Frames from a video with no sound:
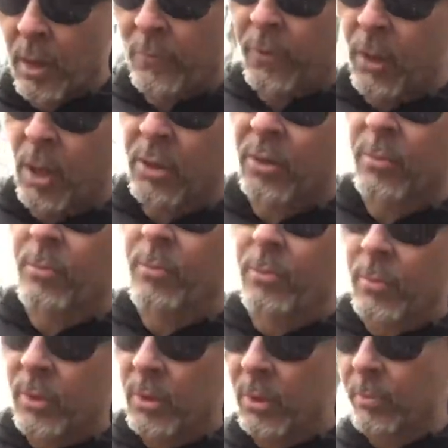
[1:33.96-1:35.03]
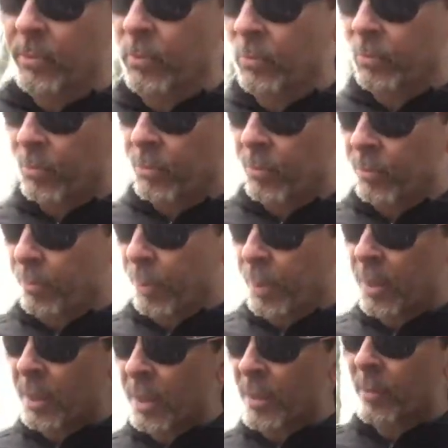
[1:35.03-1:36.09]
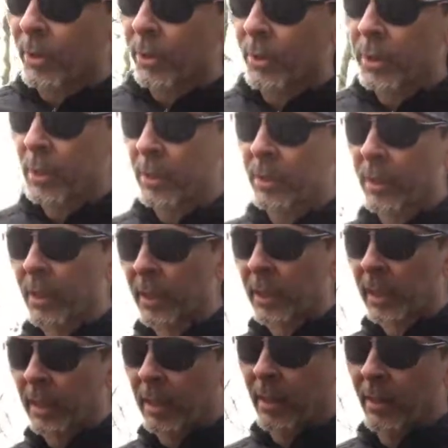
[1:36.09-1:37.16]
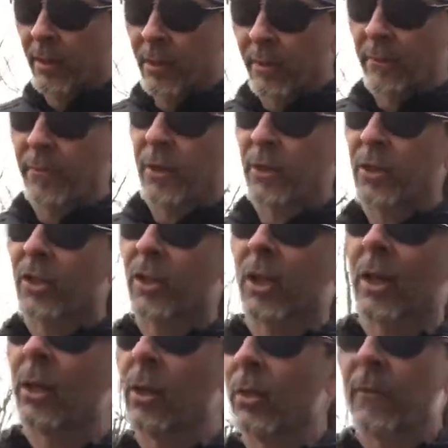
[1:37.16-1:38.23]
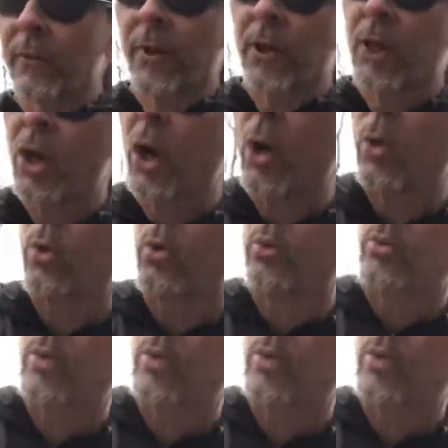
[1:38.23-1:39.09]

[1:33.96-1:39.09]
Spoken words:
crossed some pretty deep creeks today. Very slow, very cold